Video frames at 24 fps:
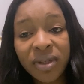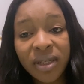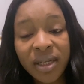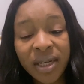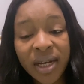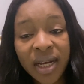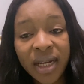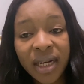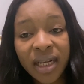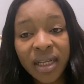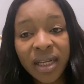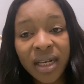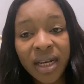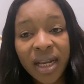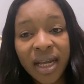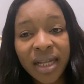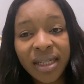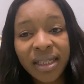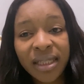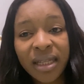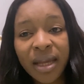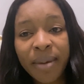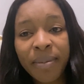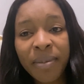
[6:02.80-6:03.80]
to Ghana the
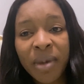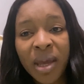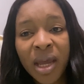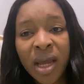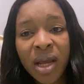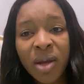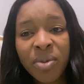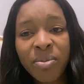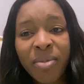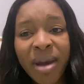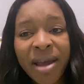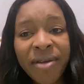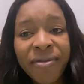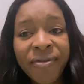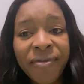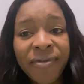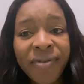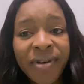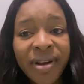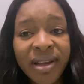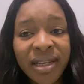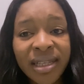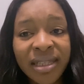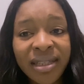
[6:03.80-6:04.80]
last time, my
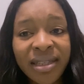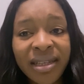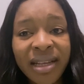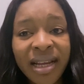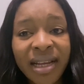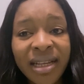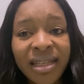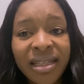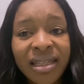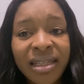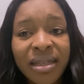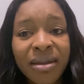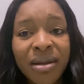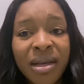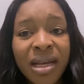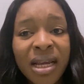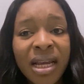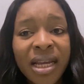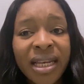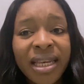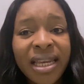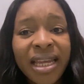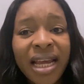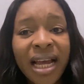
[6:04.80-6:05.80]
friends that
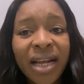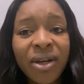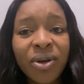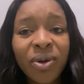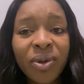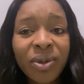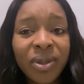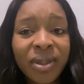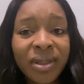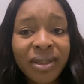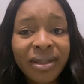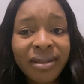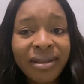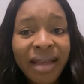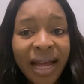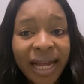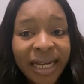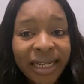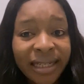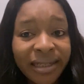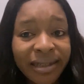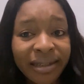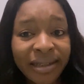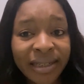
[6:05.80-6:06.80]
they are not
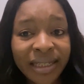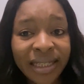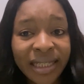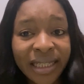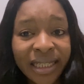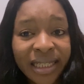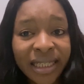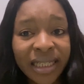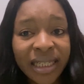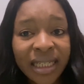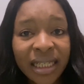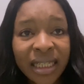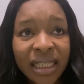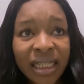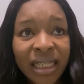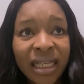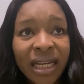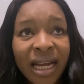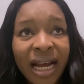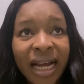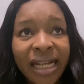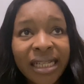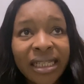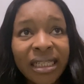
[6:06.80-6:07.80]
that rich,
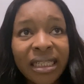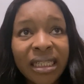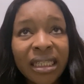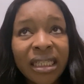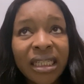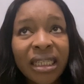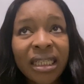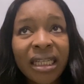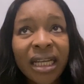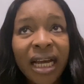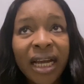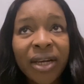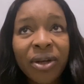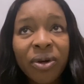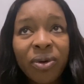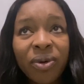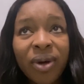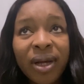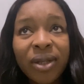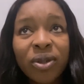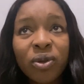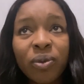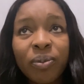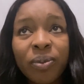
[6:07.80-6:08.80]
as in, I don't know
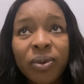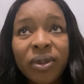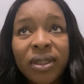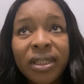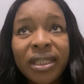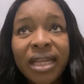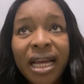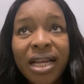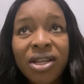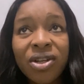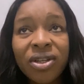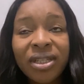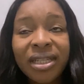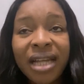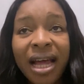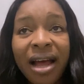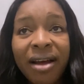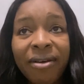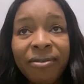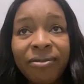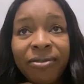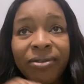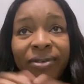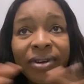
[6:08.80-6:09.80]
how to put it, they are just
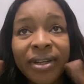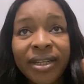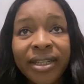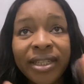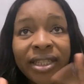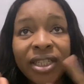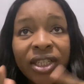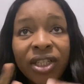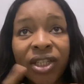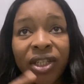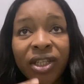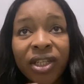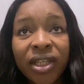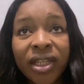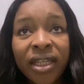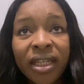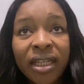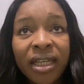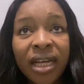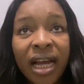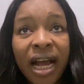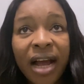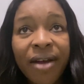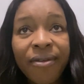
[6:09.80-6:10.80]
average,
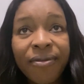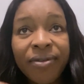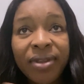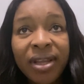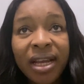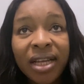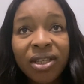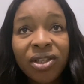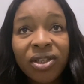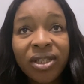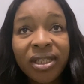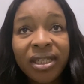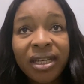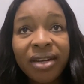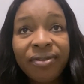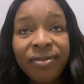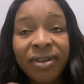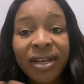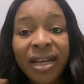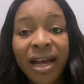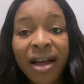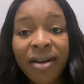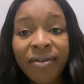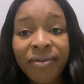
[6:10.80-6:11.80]
they are just
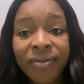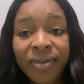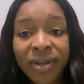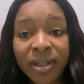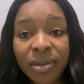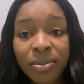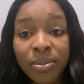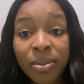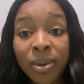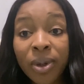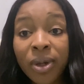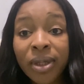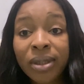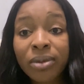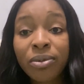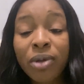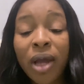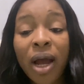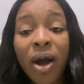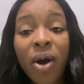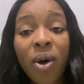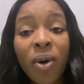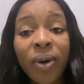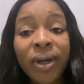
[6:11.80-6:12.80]
living average, because they
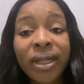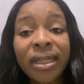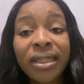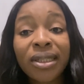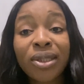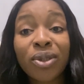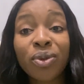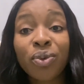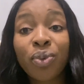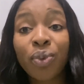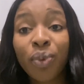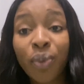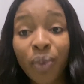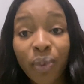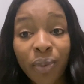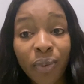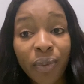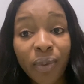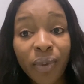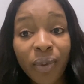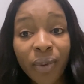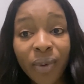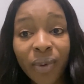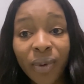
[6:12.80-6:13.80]
are all in school.
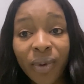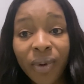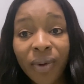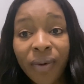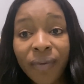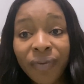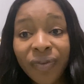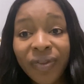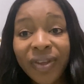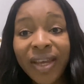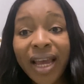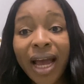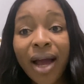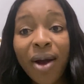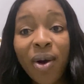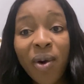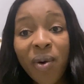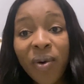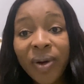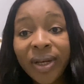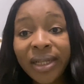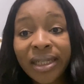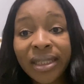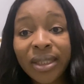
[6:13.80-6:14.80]
They are
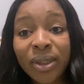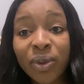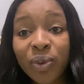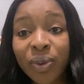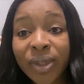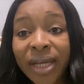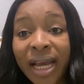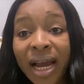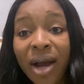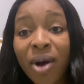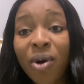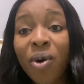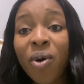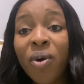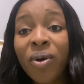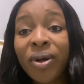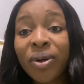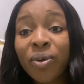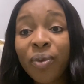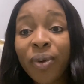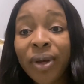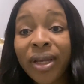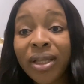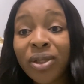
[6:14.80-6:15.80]
all
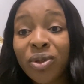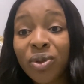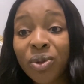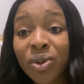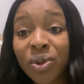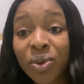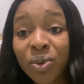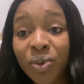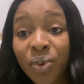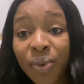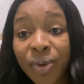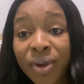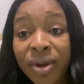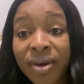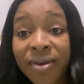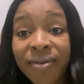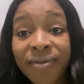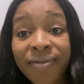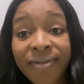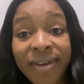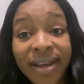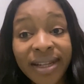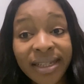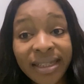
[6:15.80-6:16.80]
going to school,
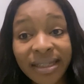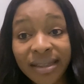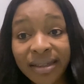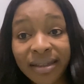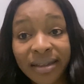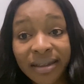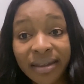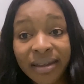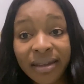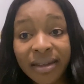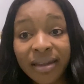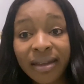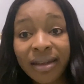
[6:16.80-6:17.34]
university.